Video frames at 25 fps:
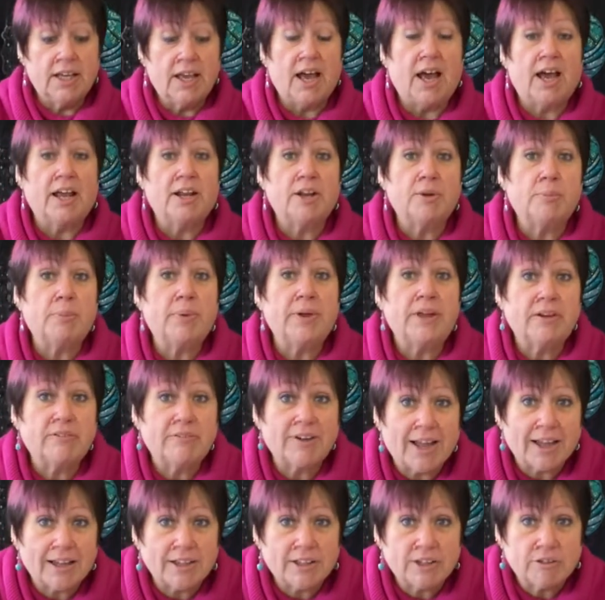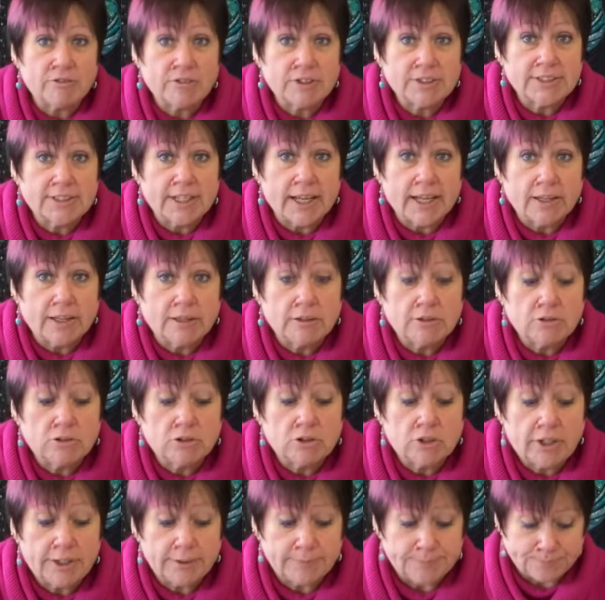and a bit of accuracy,
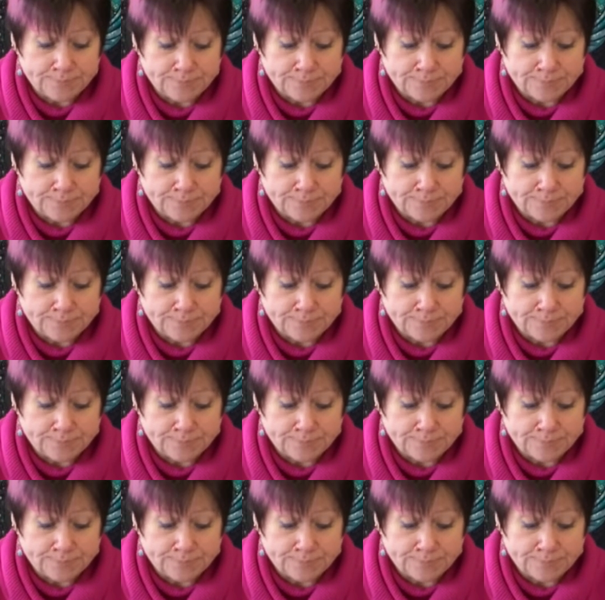right?